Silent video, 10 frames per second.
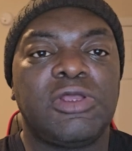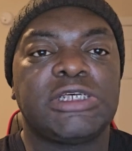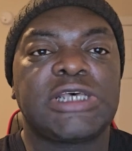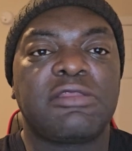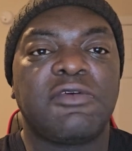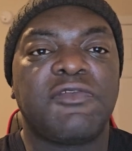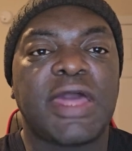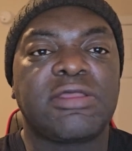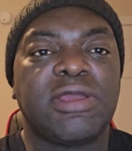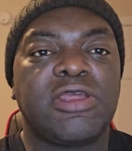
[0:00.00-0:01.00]
You just have to
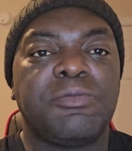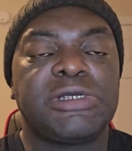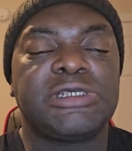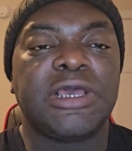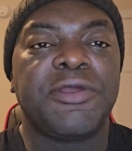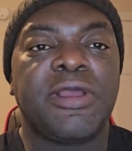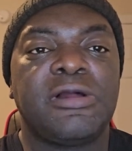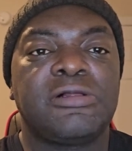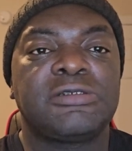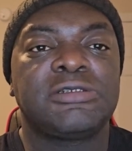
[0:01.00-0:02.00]
factor in your
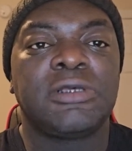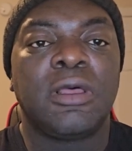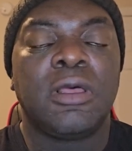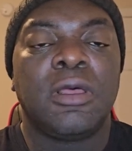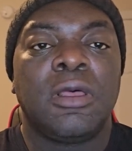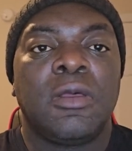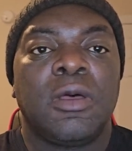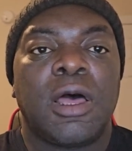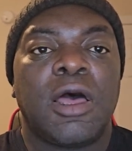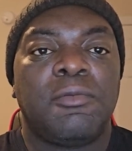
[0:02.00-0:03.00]
materials
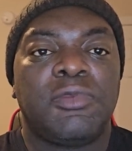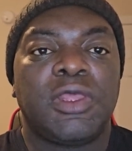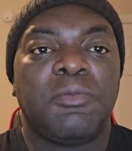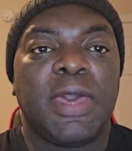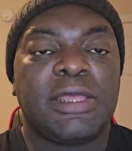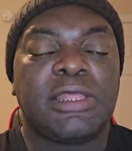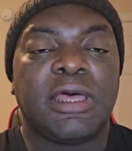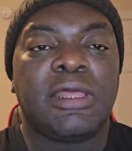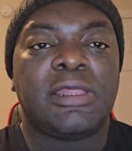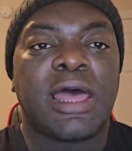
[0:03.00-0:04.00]
to make
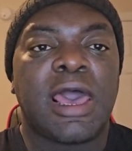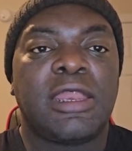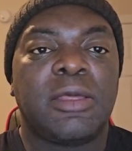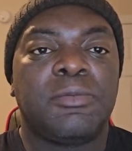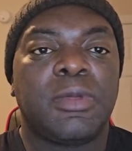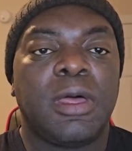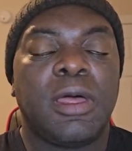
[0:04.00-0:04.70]
the item.